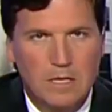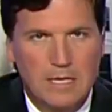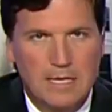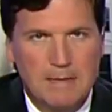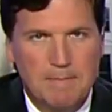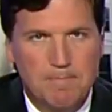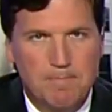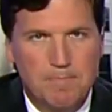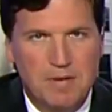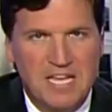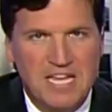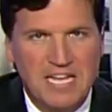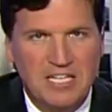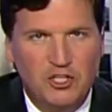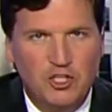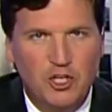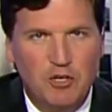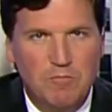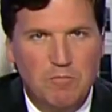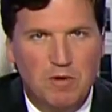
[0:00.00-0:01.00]

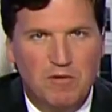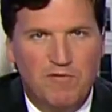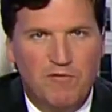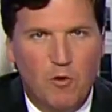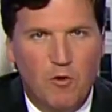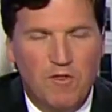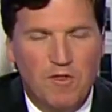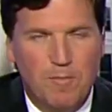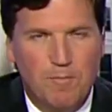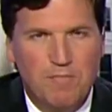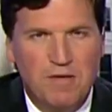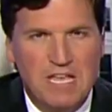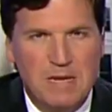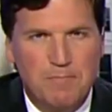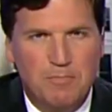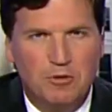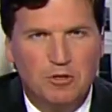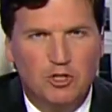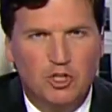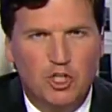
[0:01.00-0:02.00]
Impeach him before the
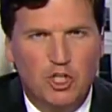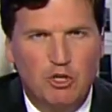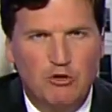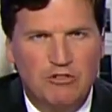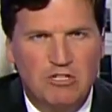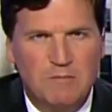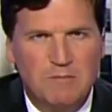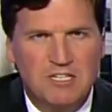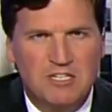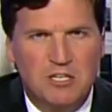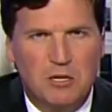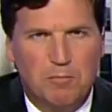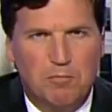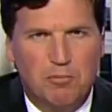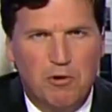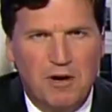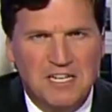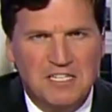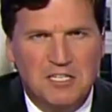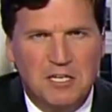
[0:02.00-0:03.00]
people choose him as their
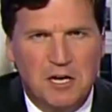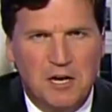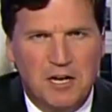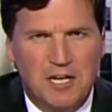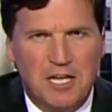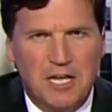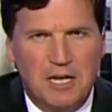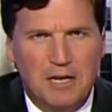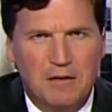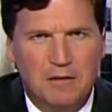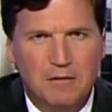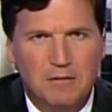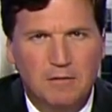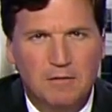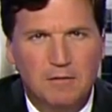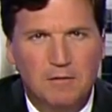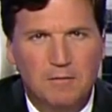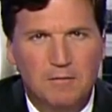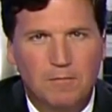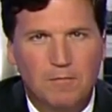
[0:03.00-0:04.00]
president again.
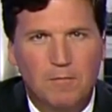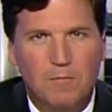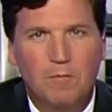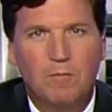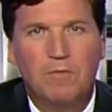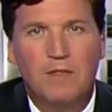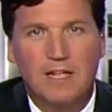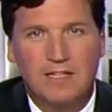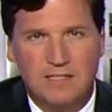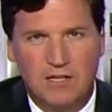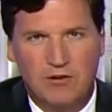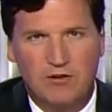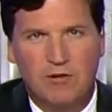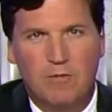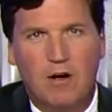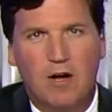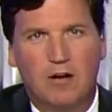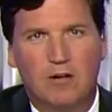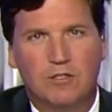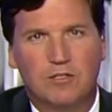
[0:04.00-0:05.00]
That's how
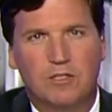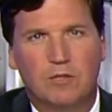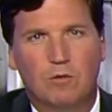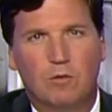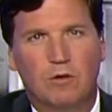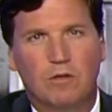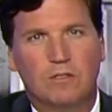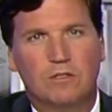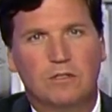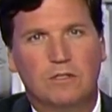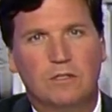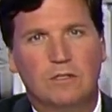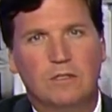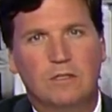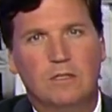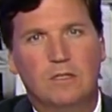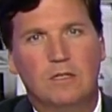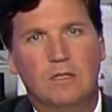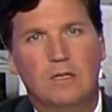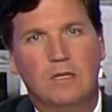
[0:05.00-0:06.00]
democracy works.
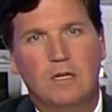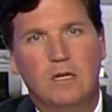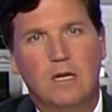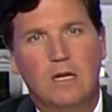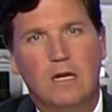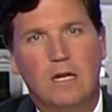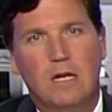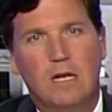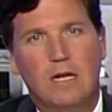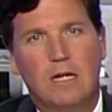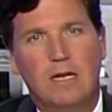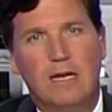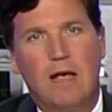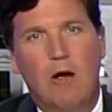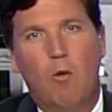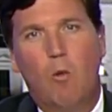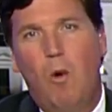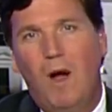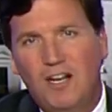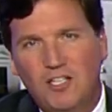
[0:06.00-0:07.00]

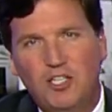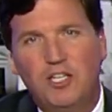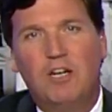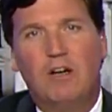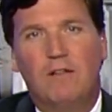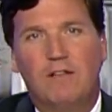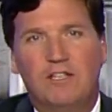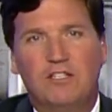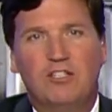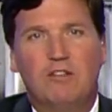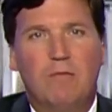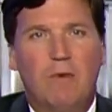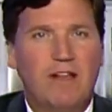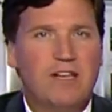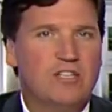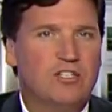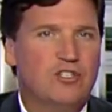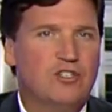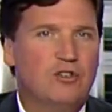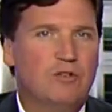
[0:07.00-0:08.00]
Now, watching all this, you might
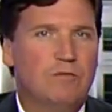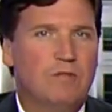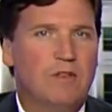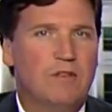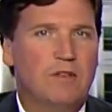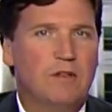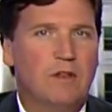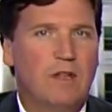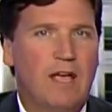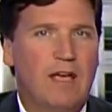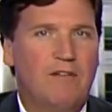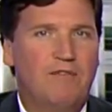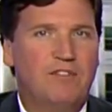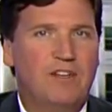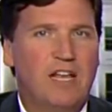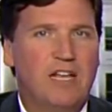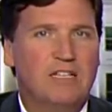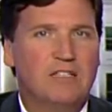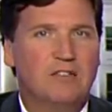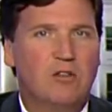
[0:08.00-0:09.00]
assume that the left
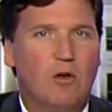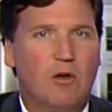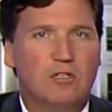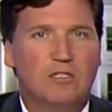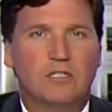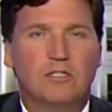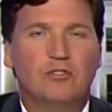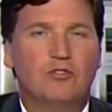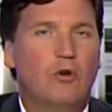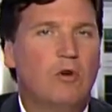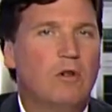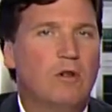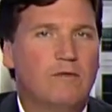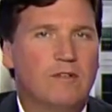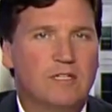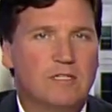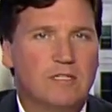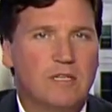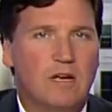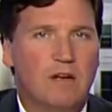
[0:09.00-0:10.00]
has lost control of
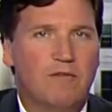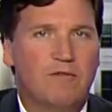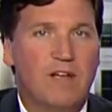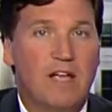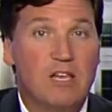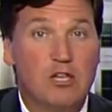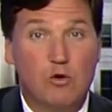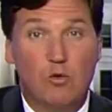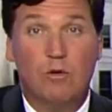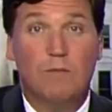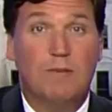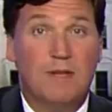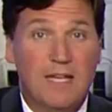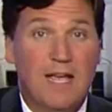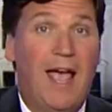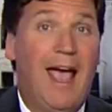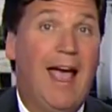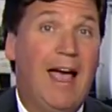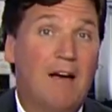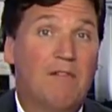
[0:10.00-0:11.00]
itself, and you would be
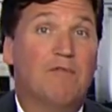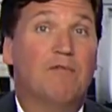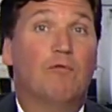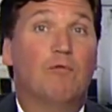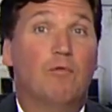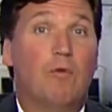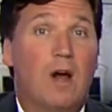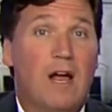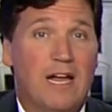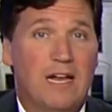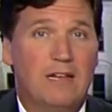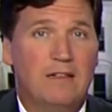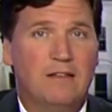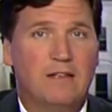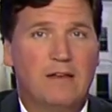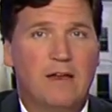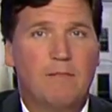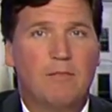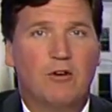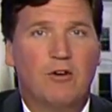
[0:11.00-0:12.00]
half right. The
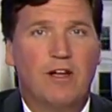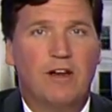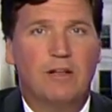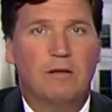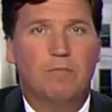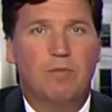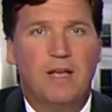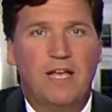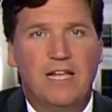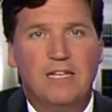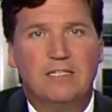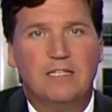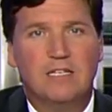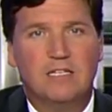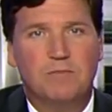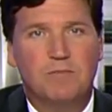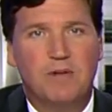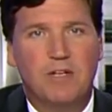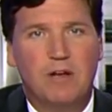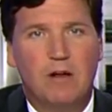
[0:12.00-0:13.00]
Democratic base
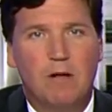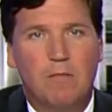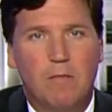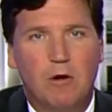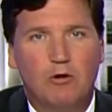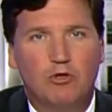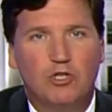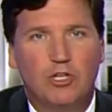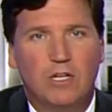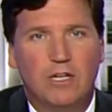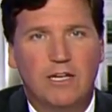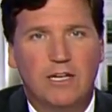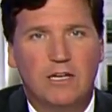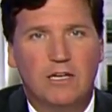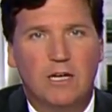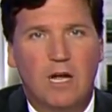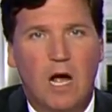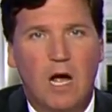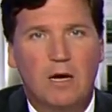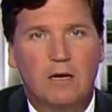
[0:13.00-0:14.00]
has been emotionally
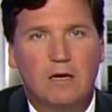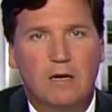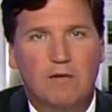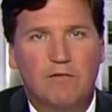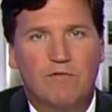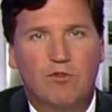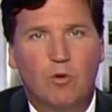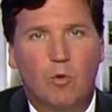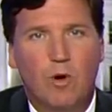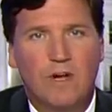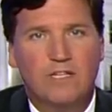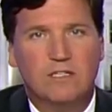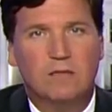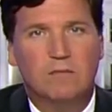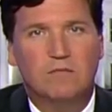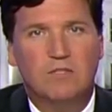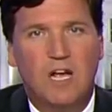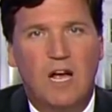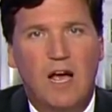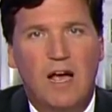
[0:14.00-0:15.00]
incontinent for quite
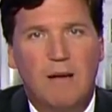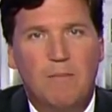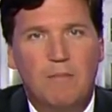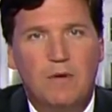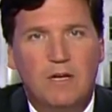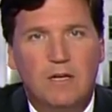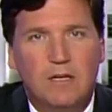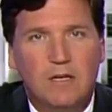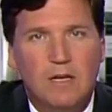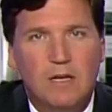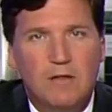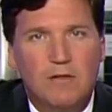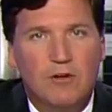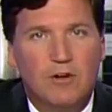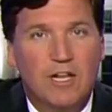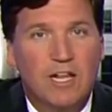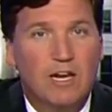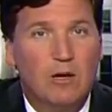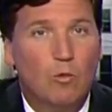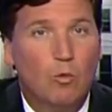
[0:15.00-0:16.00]
some time. They're
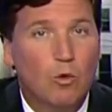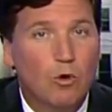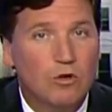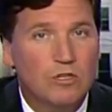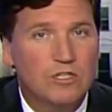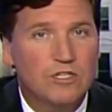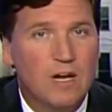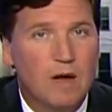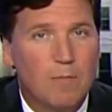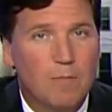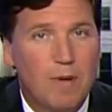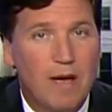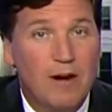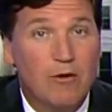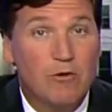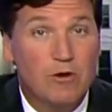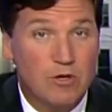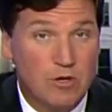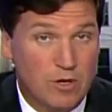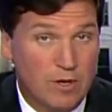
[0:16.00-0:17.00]
getting worse, not
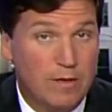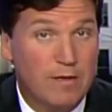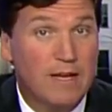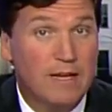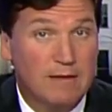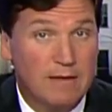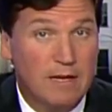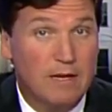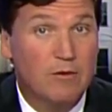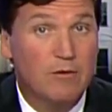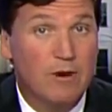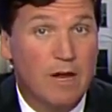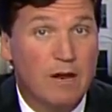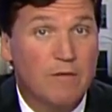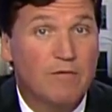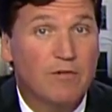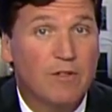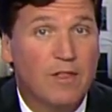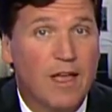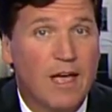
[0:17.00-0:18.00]
better, and you can thank the
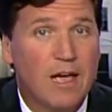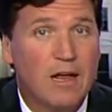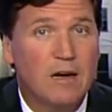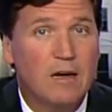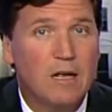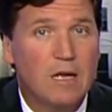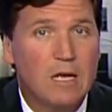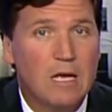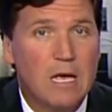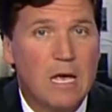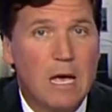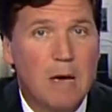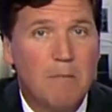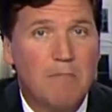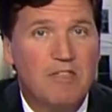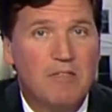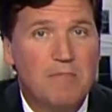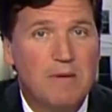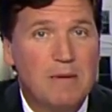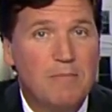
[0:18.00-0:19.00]
internet for that.
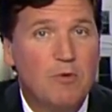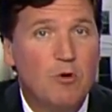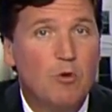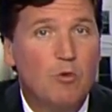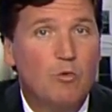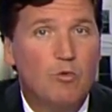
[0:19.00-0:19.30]
But the people who